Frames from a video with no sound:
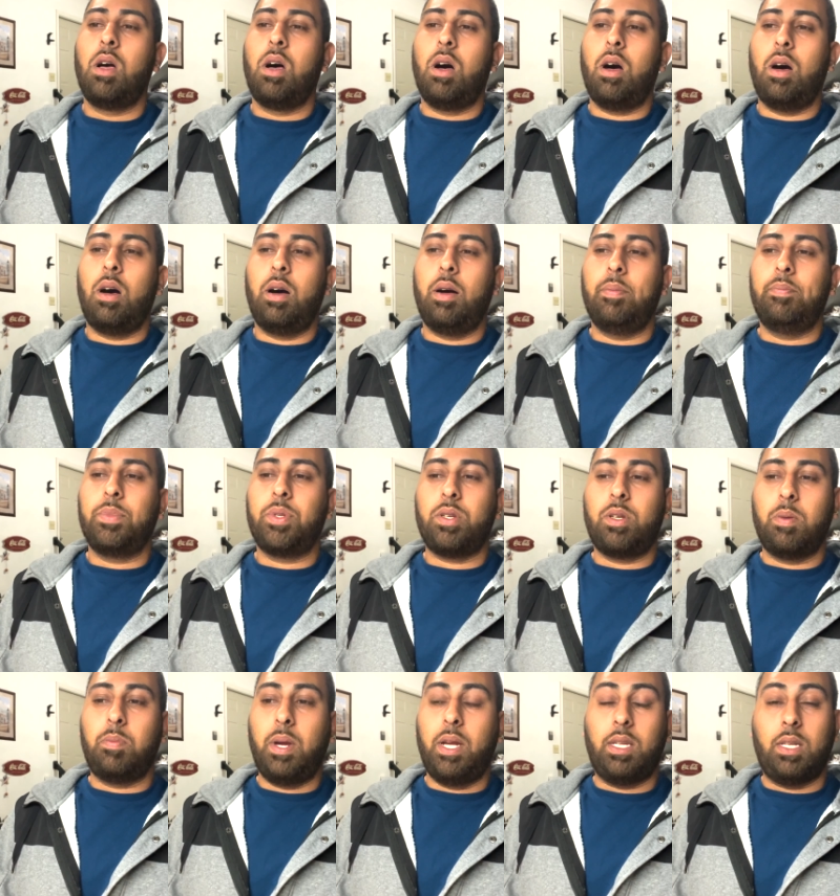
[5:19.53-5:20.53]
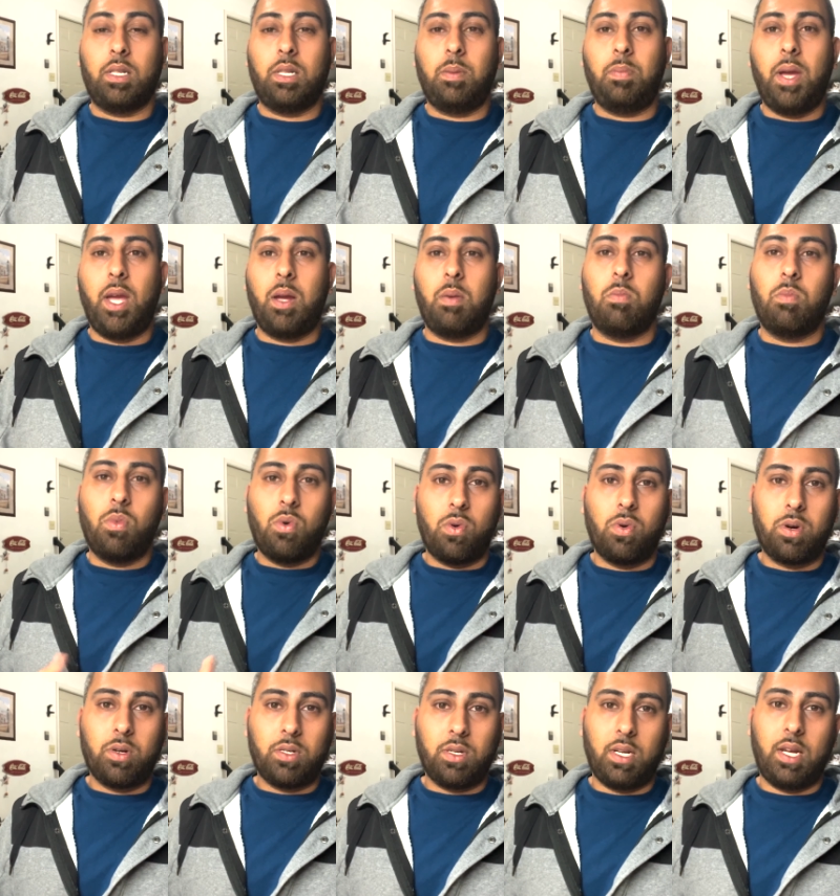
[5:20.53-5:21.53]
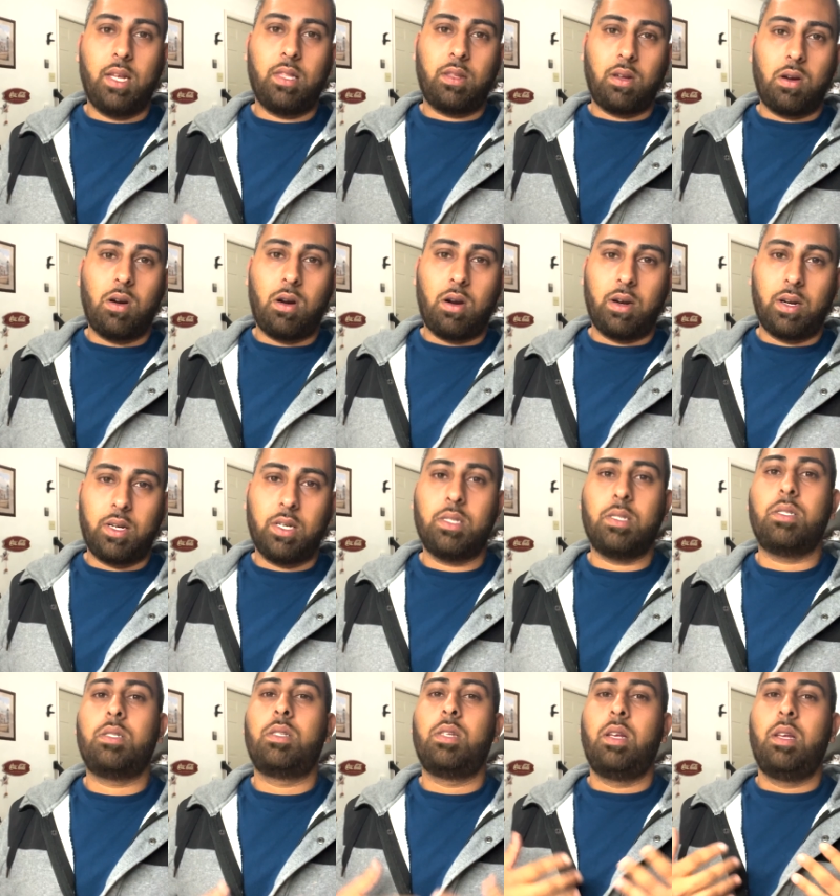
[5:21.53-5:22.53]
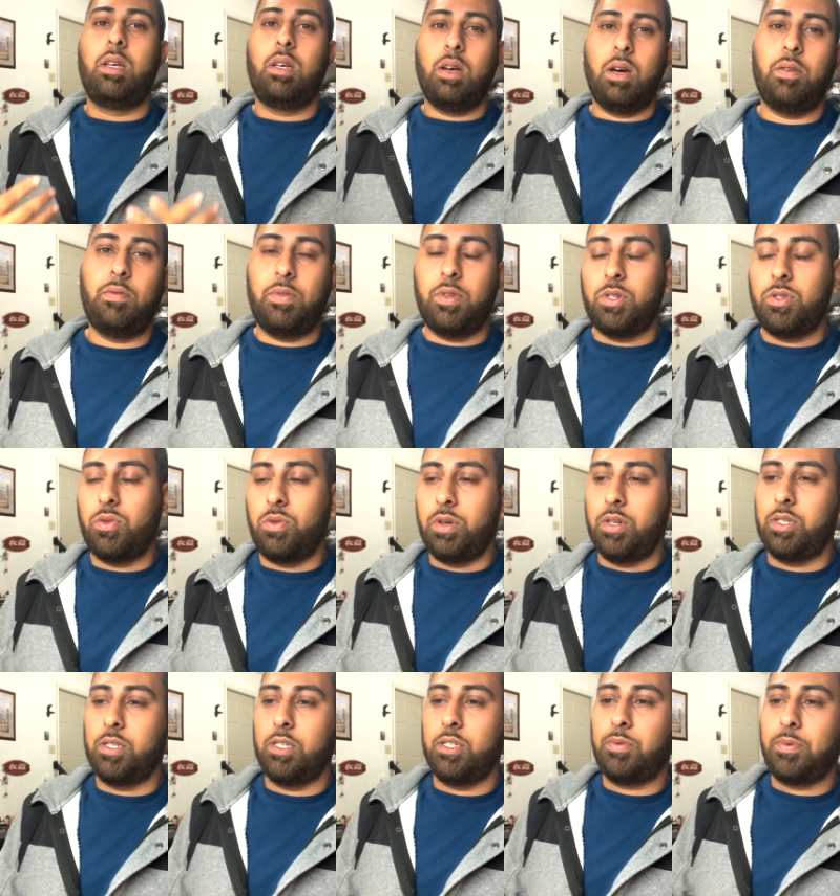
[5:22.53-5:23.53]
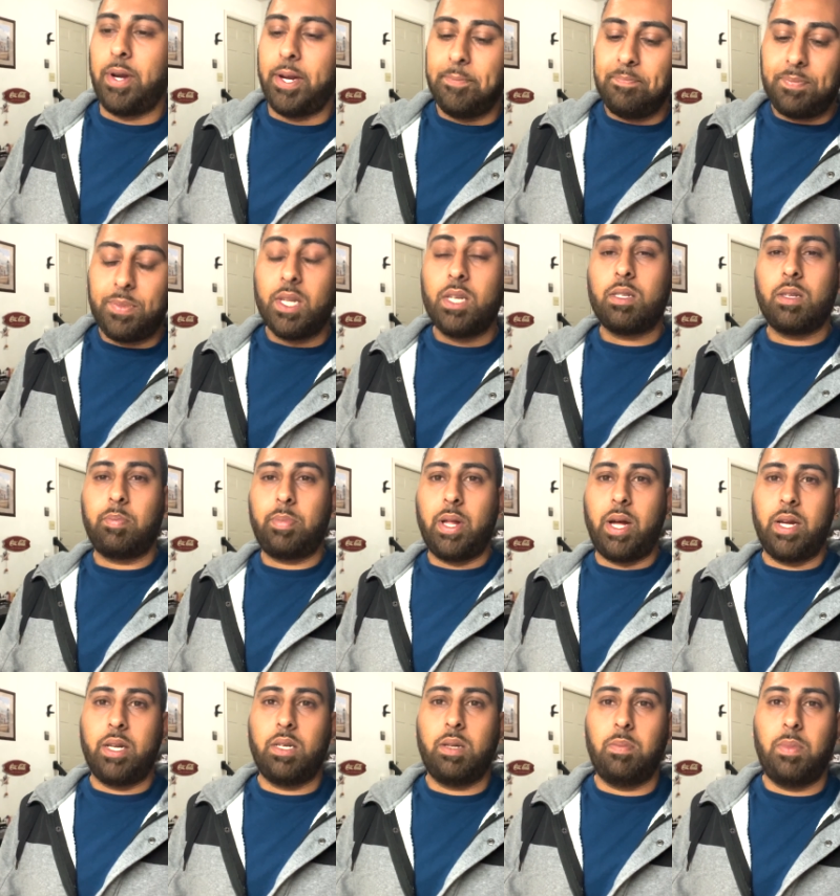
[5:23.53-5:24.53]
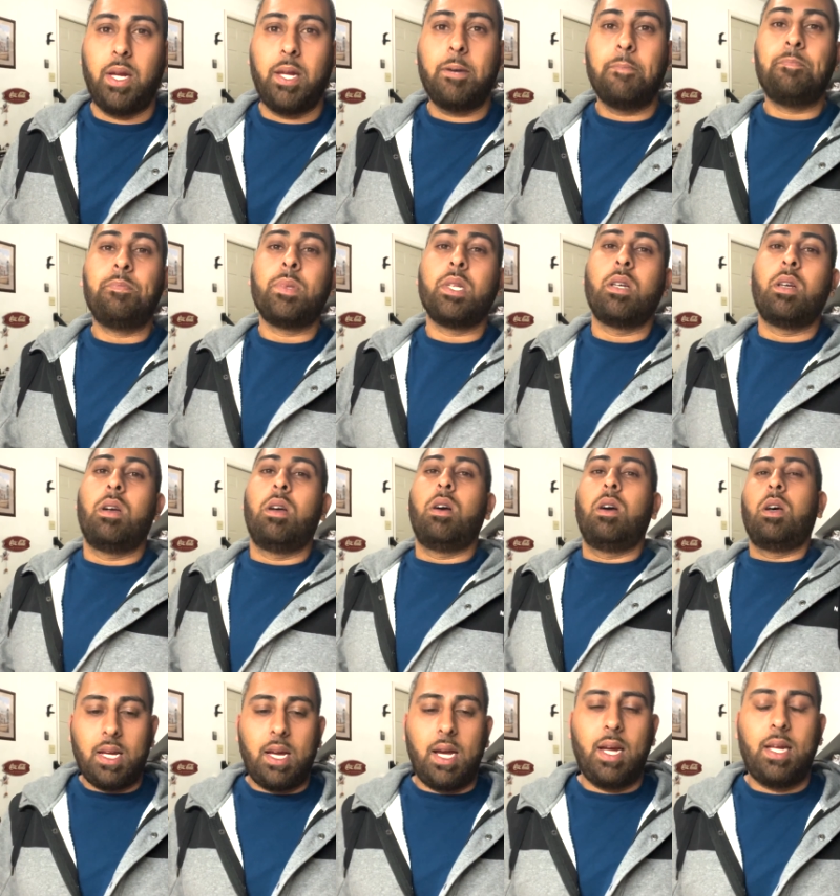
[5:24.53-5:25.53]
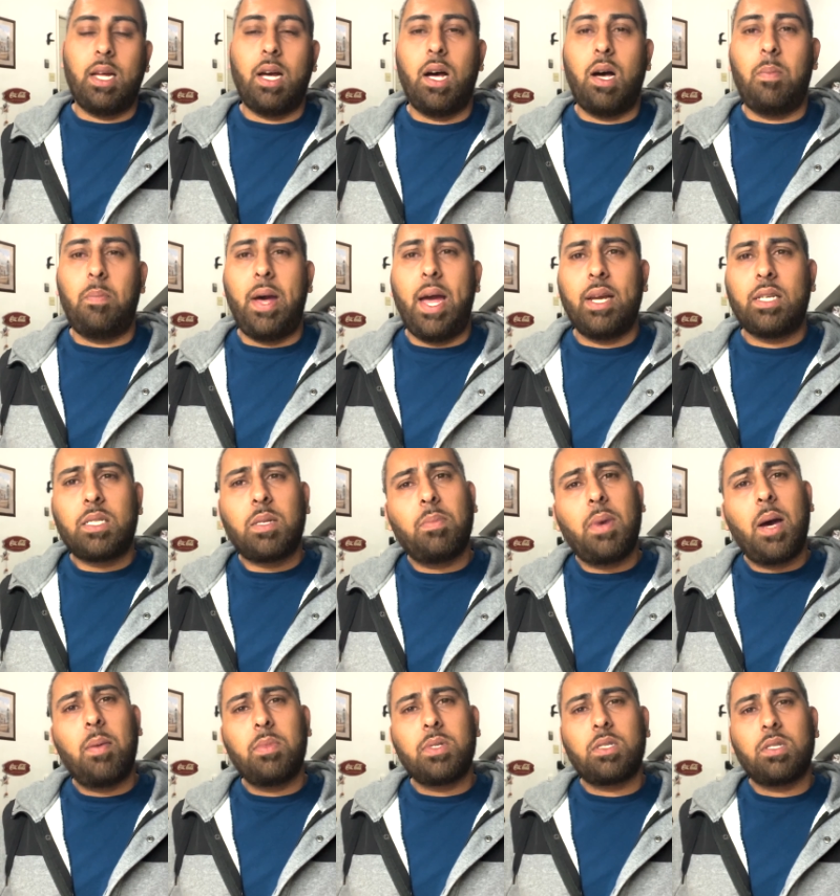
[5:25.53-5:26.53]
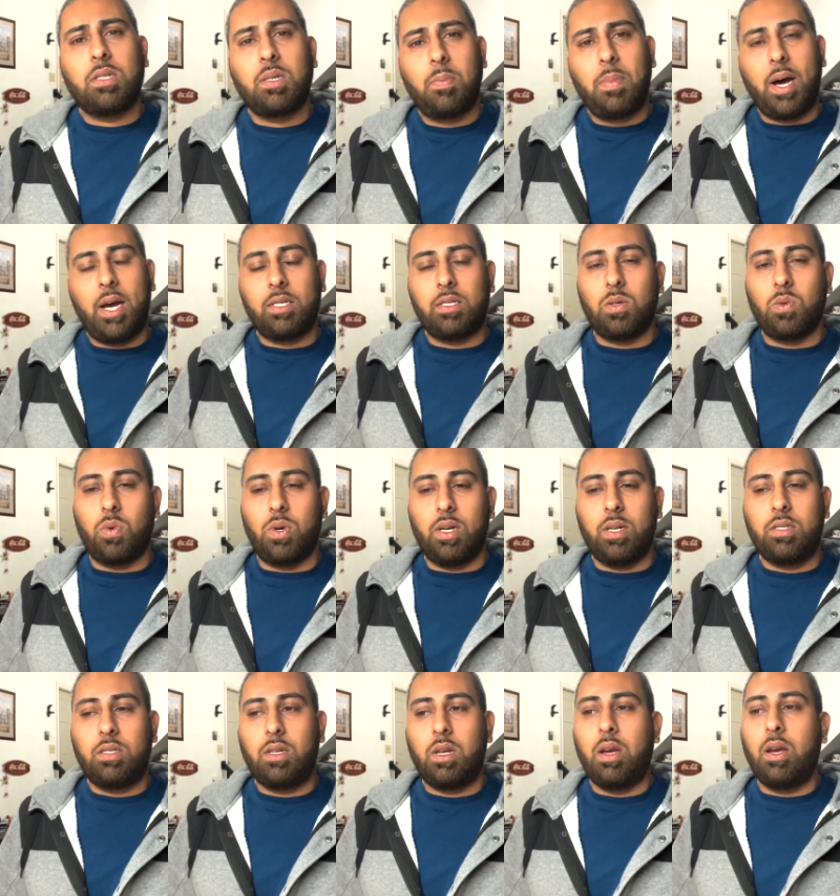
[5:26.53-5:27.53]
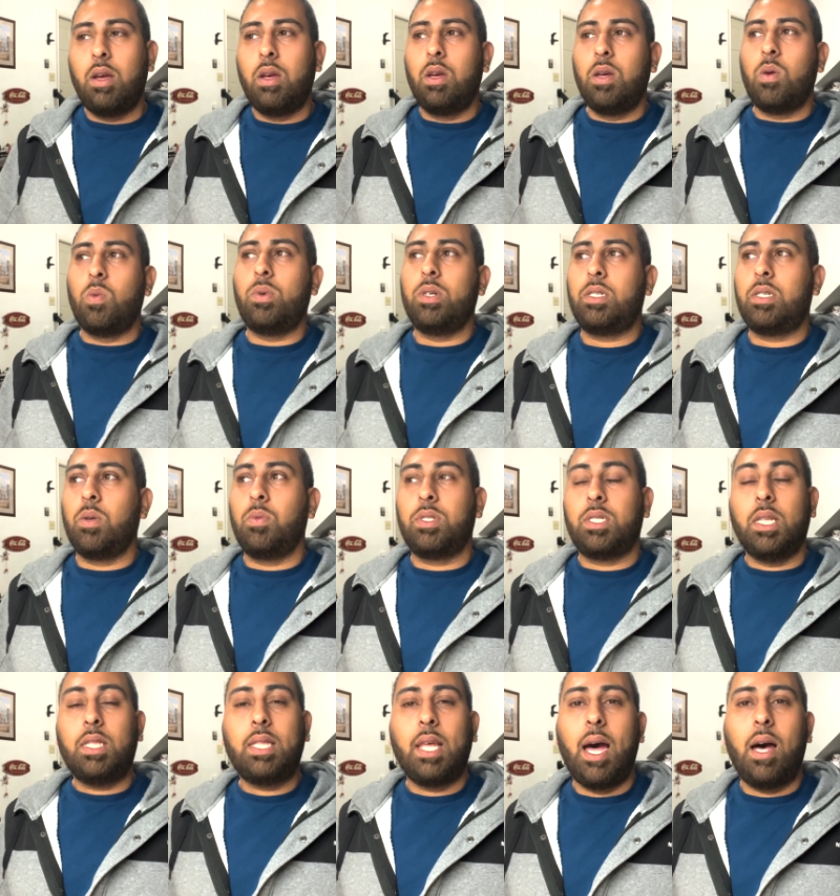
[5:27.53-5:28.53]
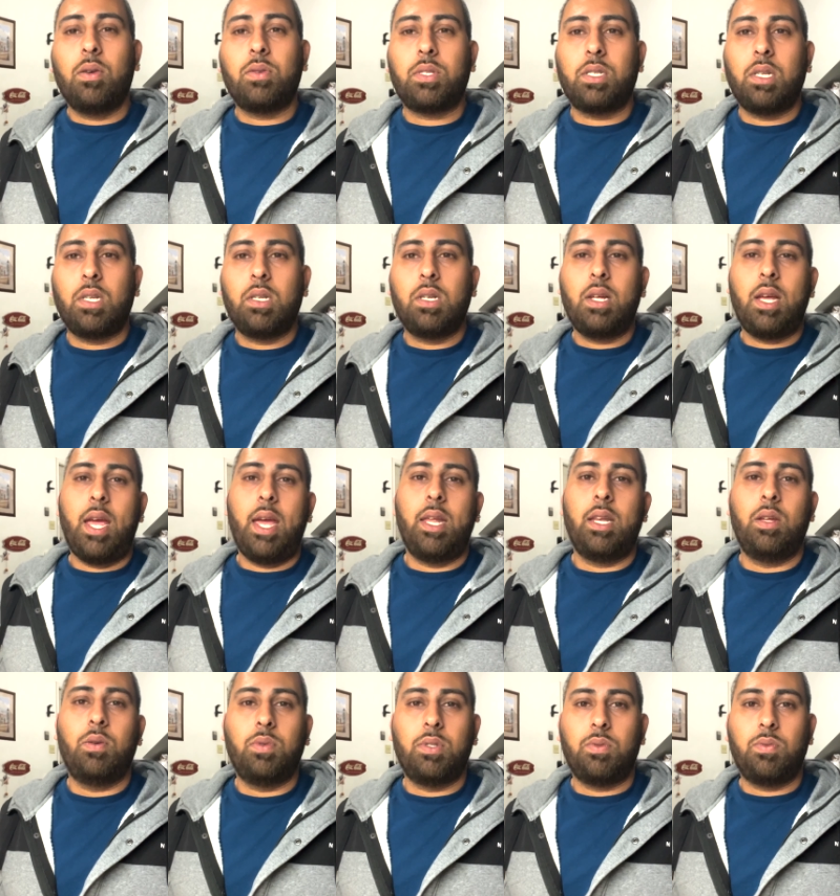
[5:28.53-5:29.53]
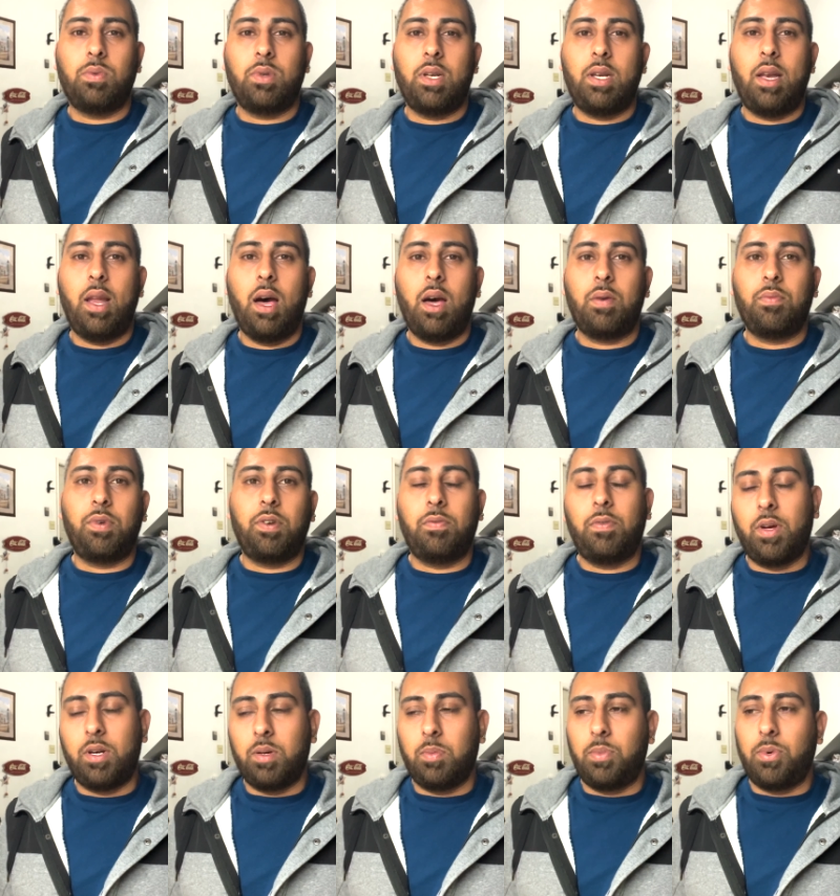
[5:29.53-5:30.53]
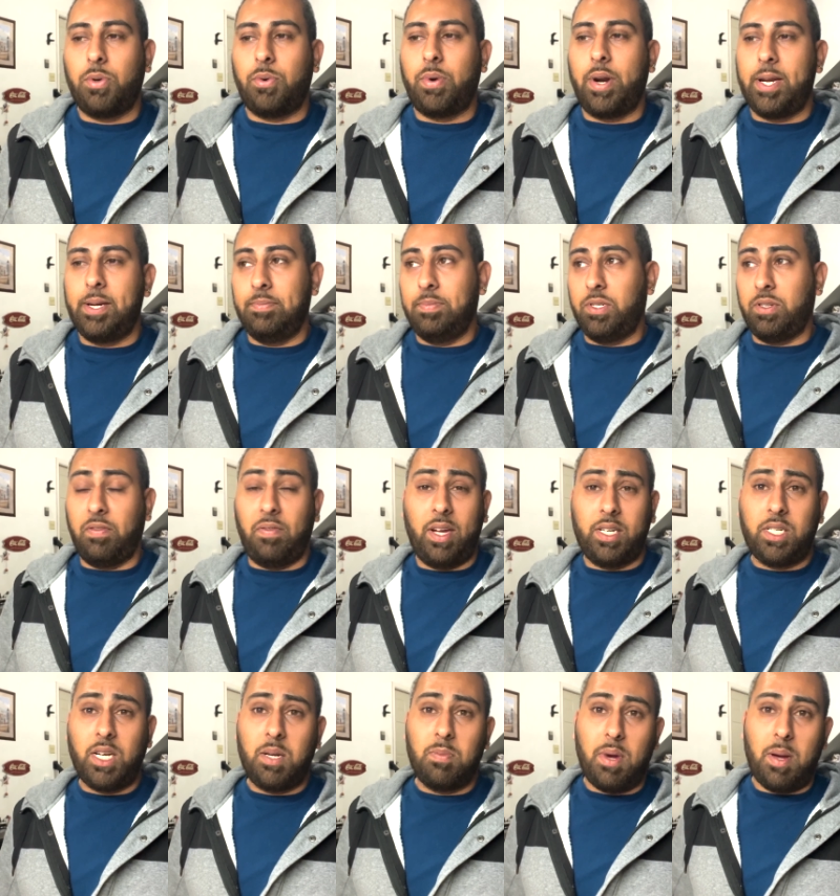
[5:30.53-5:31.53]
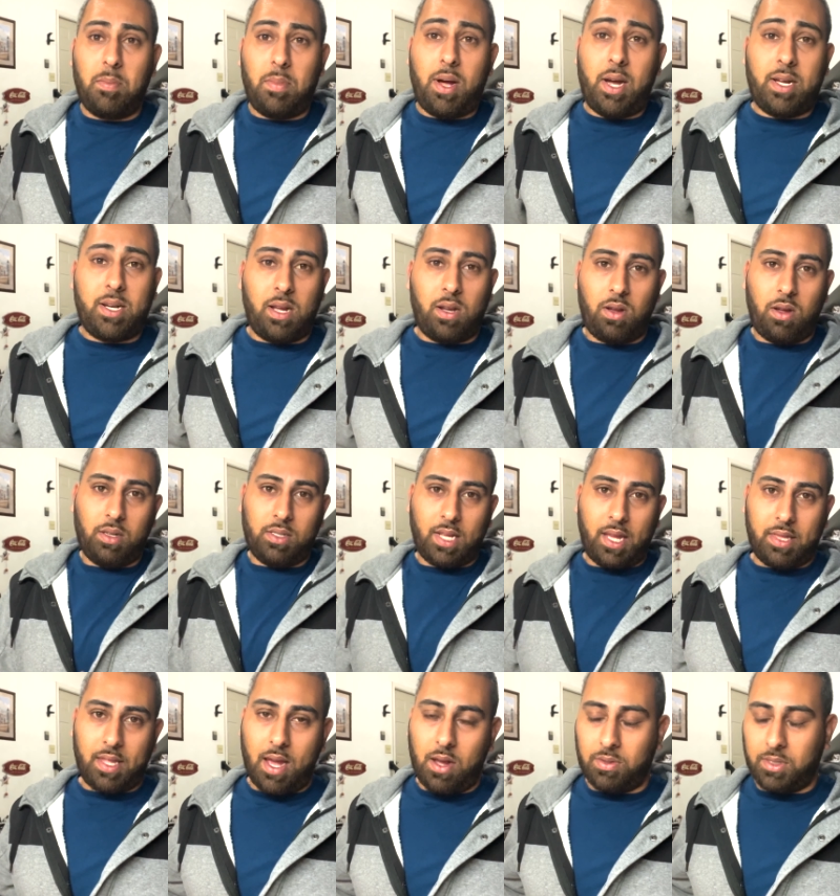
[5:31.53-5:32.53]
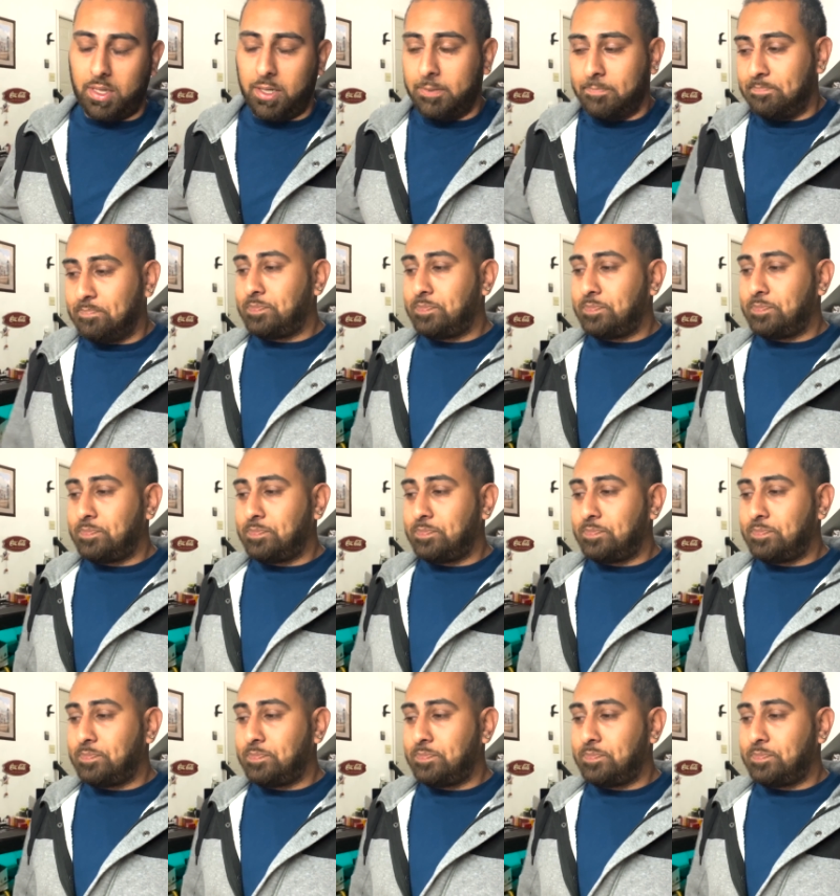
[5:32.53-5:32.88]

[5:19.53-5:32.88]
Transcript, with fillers: So you're basically paying more to get the car because of the shortages, right? Supply and demand. Asked them how much the deposit was, which it was 1,000 and it was non-refundable, right? So if I changed my mind, I lost that 1,000.